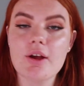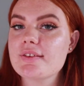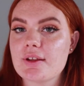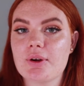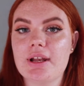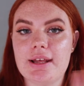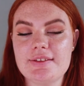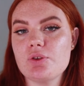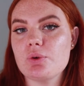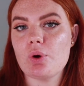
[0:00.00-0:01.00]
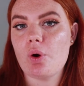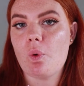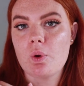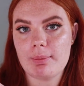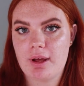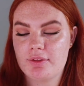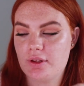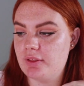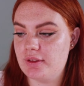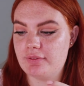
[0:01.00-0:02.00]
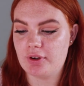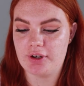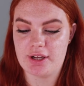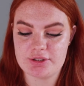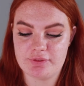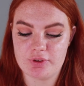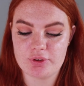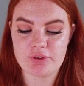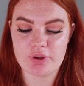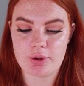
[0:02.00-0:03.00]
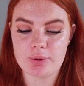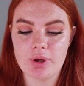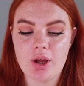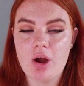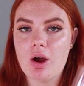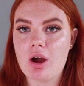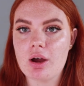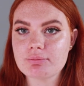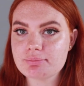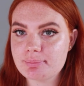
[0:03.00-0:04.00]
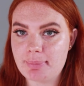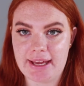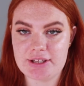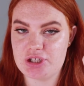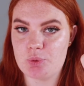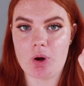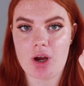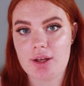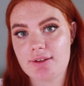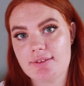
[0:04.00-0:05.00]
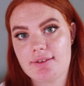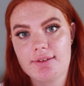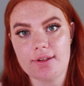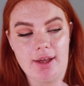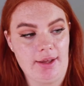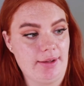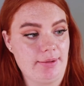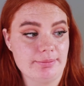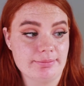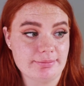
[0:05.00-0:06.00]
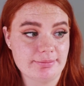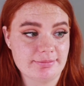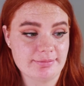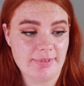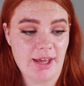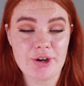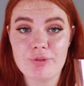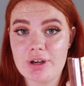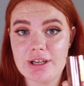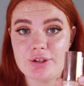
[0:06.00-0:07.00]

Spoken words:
So let's talk all about the foundation first. So packaging wise, it really